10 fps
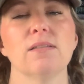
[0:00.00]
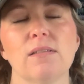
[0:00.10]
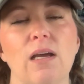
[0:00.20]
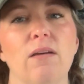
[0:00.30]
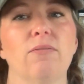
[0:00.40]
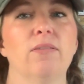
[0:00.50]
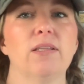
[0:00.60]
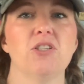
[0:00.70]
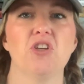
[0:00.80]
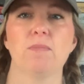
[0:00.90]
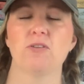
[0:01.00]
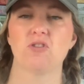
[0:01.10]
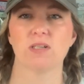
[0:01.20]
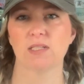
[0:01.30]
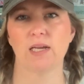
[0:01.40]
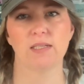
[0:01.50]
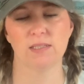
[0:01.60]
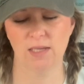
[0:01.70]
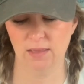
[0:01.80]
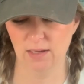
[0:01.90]
stuff, and the geometric
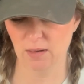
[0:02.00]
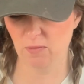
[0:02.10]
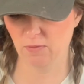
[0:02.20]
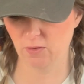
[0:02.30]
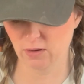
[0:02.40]
designs. I think I prefer